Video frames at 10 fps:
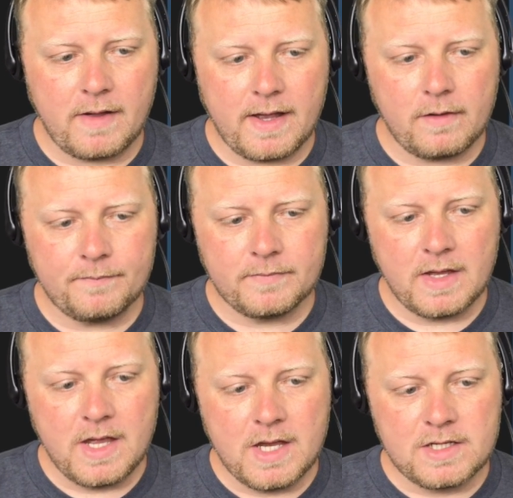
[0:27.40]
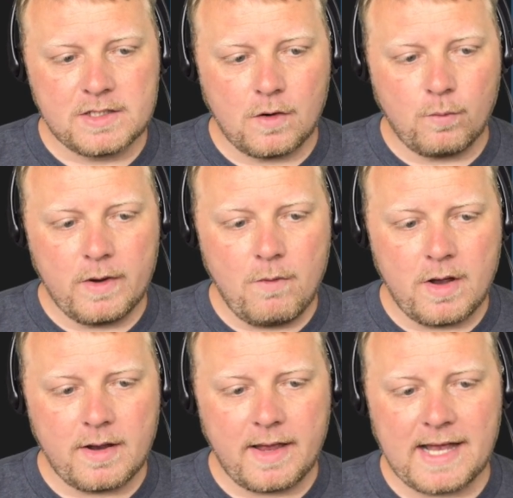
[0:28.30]
file. So we
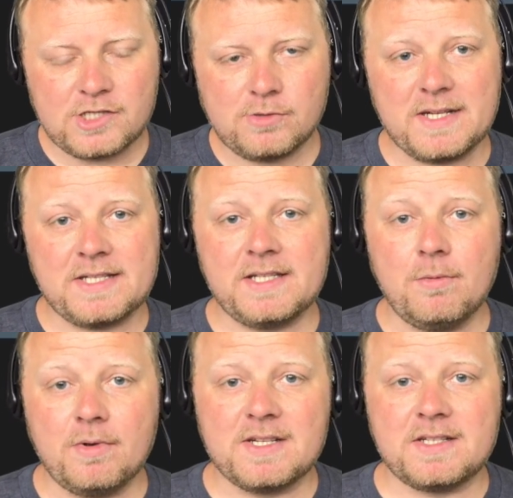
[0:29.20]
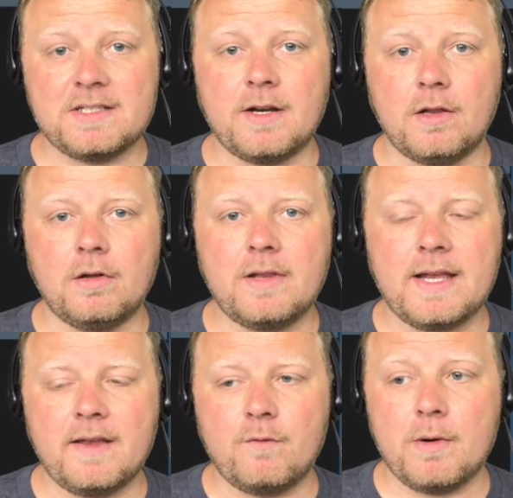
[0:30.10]
want to actually see what this is going to look
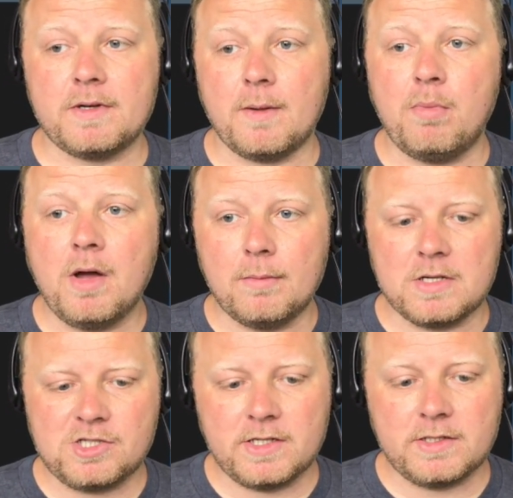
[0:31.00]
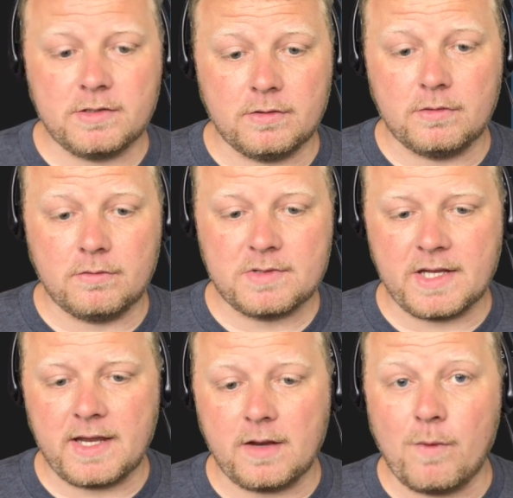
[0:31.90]
like if we were to publish it to,
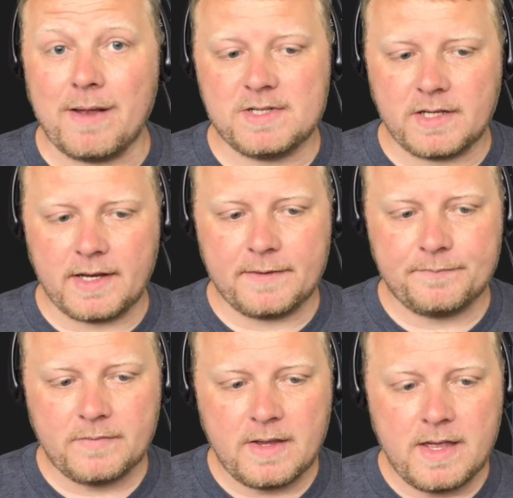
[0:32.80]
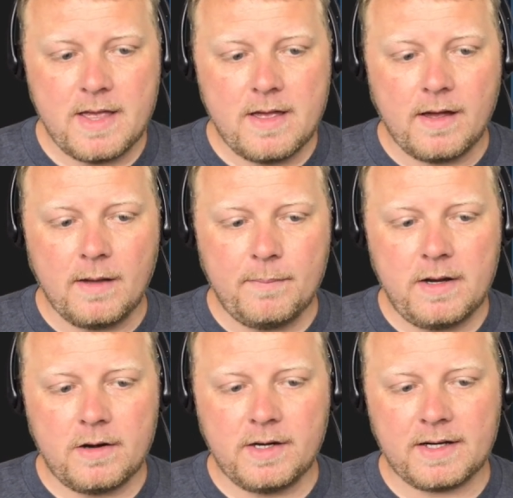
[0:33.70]
say, a website. Up
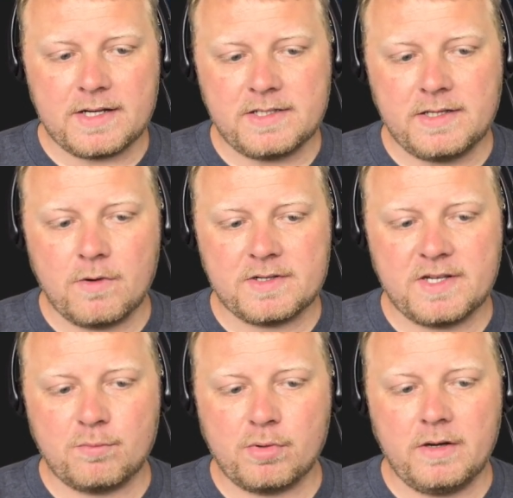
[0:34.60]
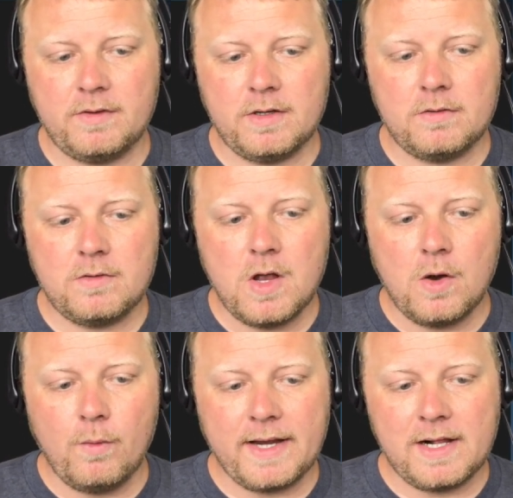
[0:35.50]
here you're going to see where it says preview.
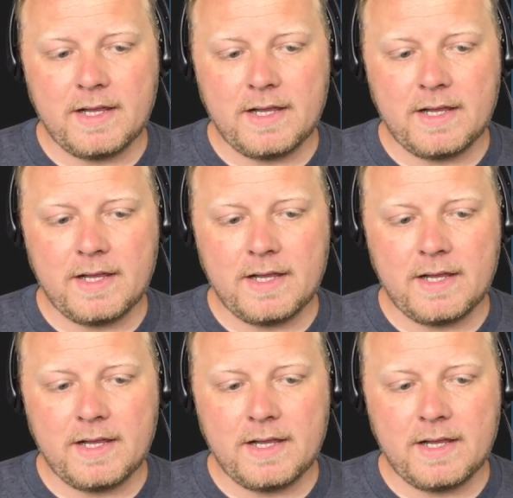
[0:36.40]
We can